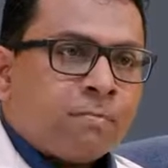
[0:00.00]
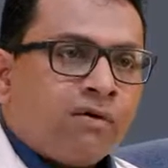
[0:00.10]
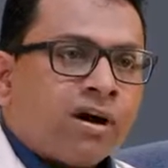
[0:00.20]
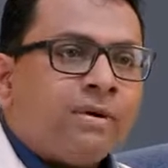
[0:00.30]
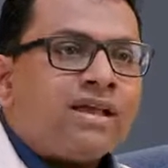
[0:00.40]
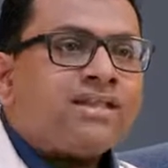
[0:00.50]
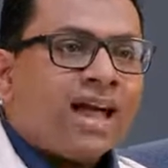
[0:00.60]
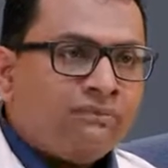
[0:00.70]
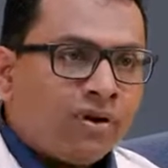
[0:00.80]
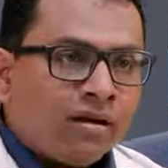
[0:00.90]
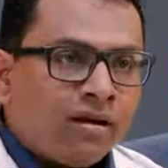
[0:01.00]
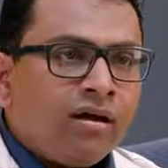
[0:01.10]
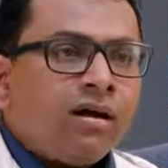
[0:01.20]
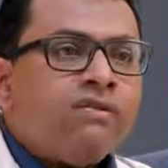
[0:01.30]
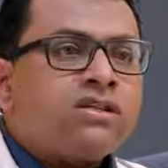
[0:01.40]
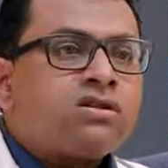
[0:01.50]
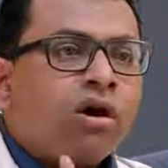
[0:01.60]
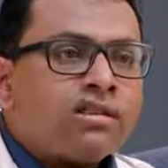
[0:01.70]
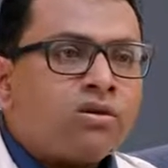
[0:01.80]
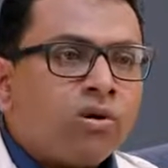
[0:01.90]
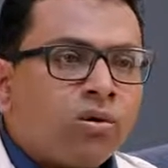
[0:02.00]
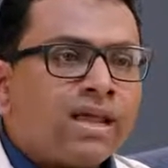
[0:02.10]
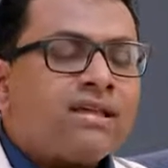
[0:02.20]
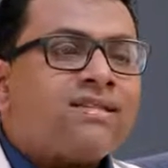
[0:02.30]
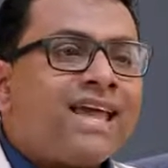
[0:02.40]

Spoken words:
is powered by saffron, which is also known as a